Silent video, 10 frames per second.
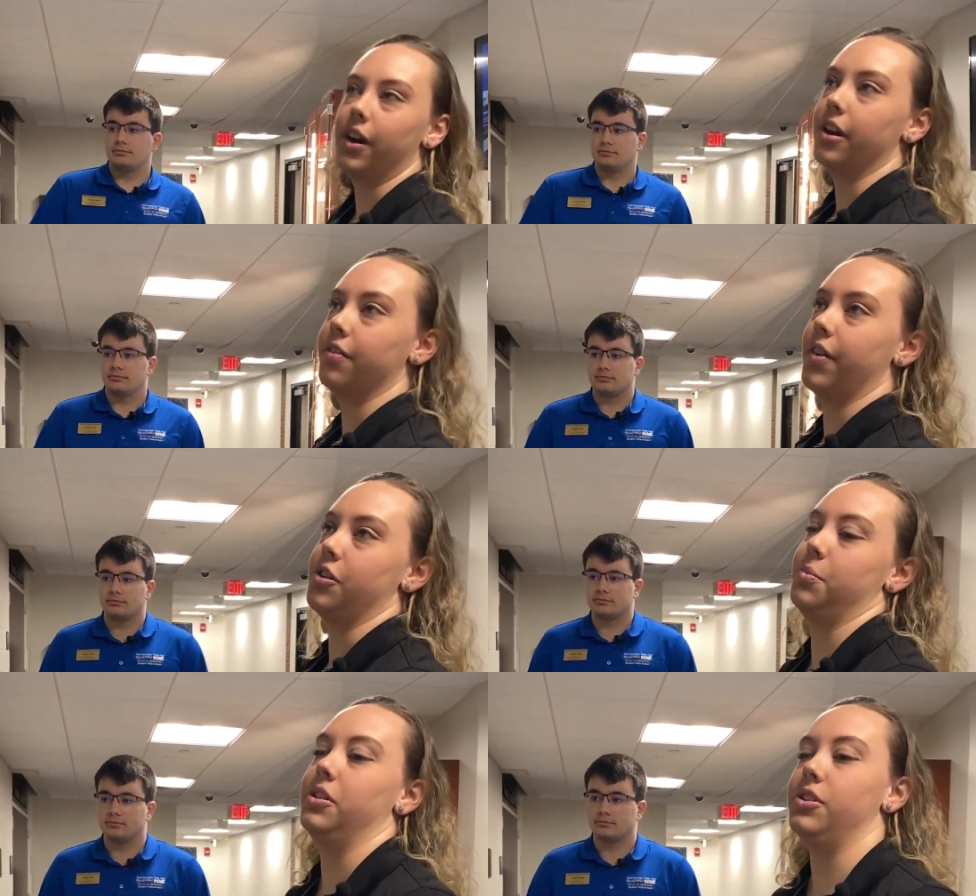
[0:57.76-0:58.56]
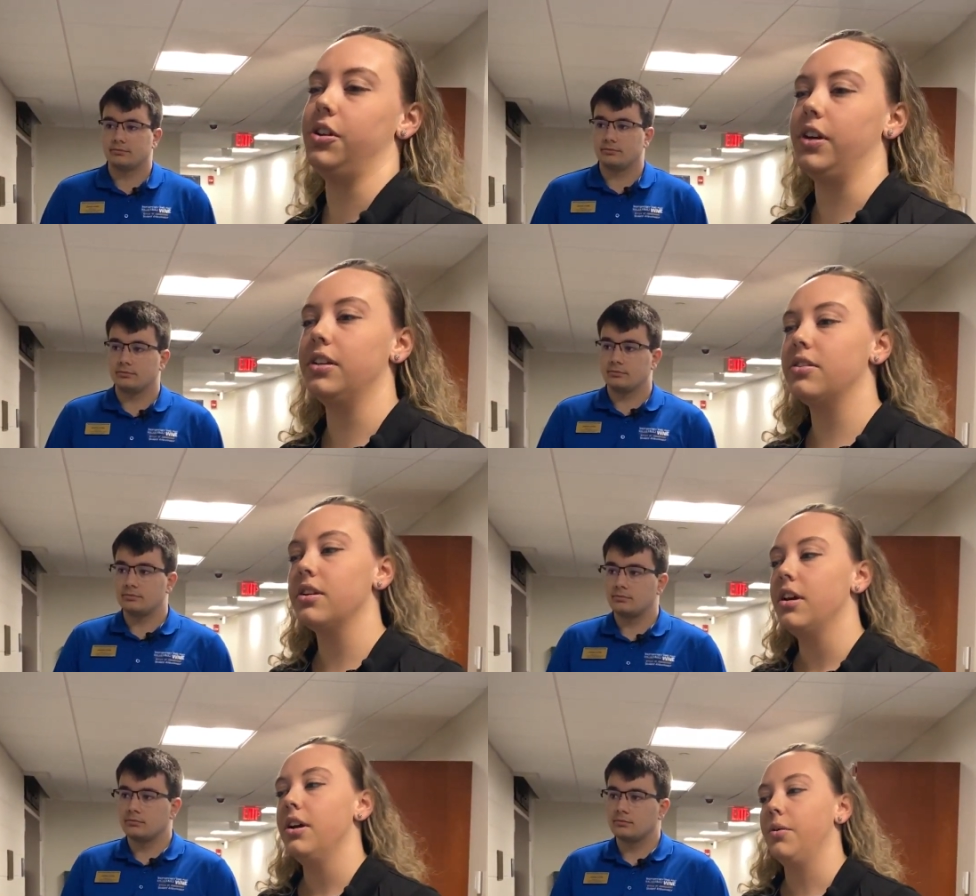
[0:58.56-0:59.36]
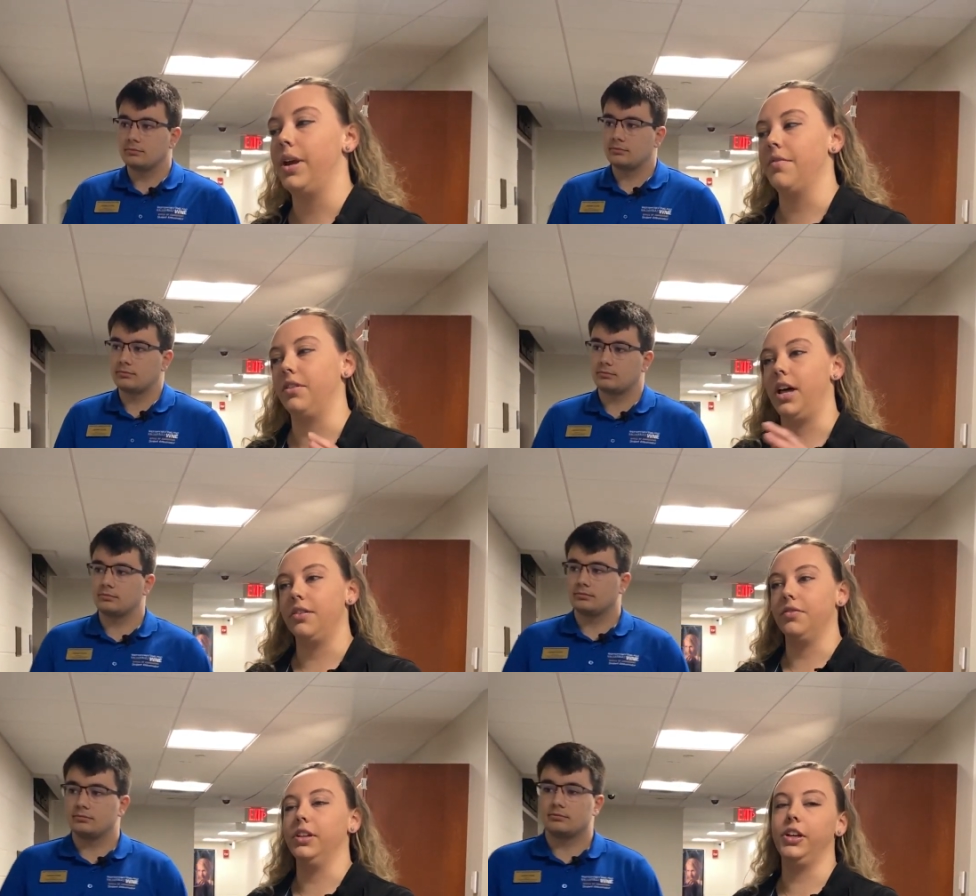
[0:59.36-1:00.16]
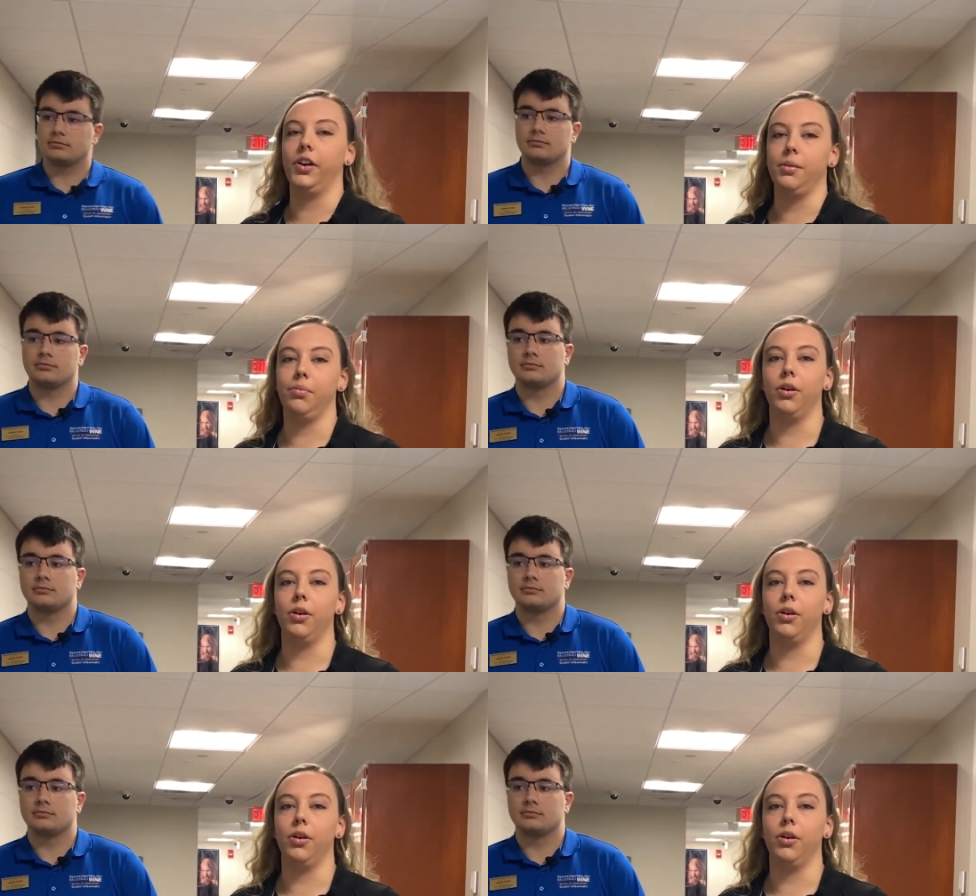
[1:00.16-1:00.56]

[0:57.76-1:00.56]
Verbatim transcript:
Speaker 1: around our freshman students. We have a lot of really great